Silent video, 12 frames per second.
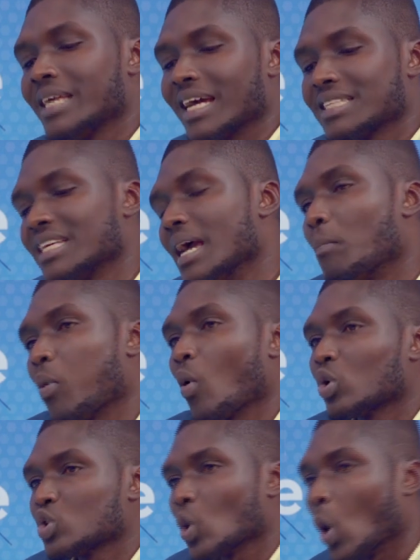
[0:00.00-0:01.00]
getting a
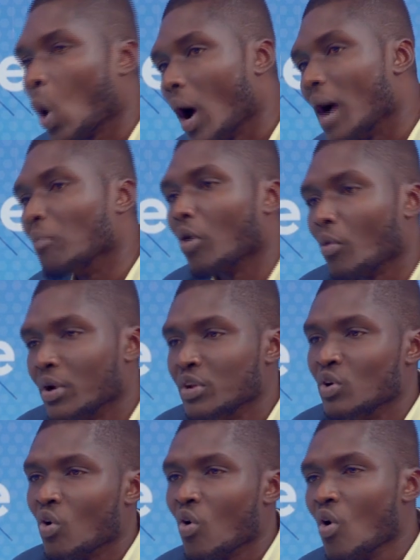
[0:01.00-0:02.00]
Poch or a
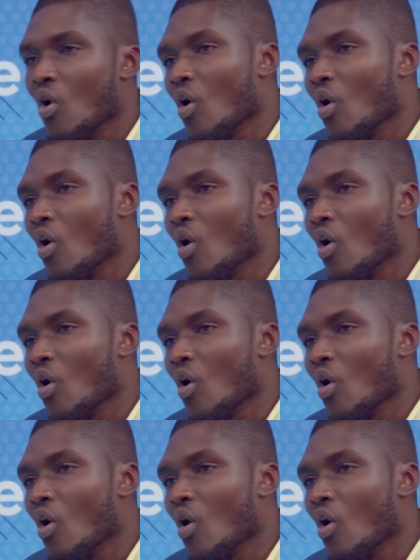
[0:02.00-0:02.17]
Mourinho